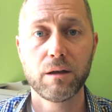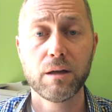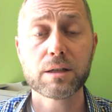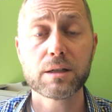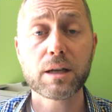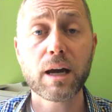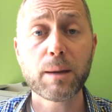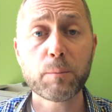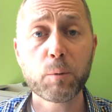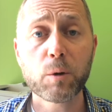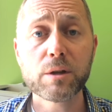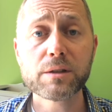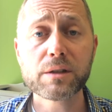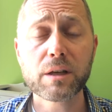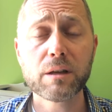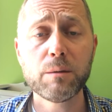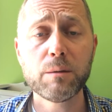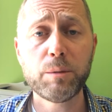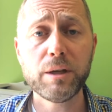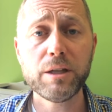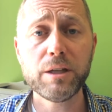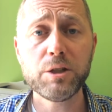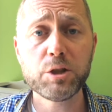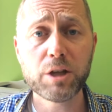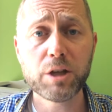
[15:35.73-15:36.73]
Type 1s can
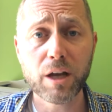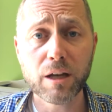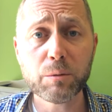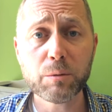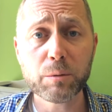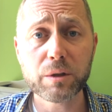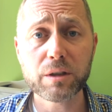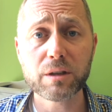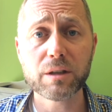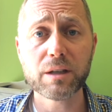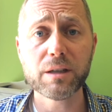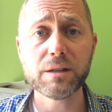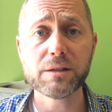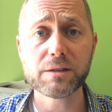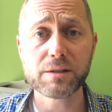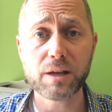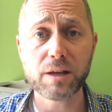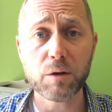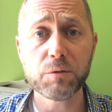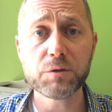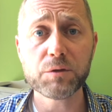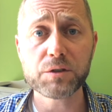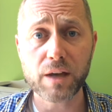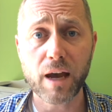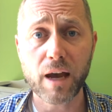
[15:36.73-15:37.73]
be genuinely
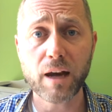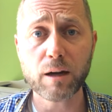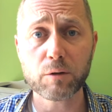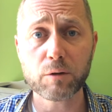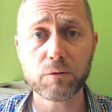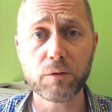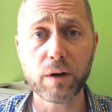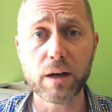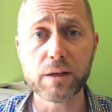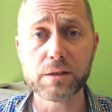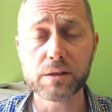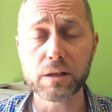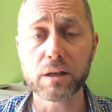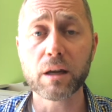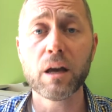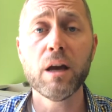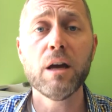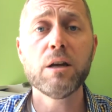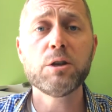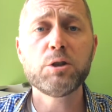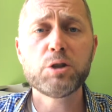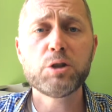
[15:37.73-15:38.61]
self-sacrificing,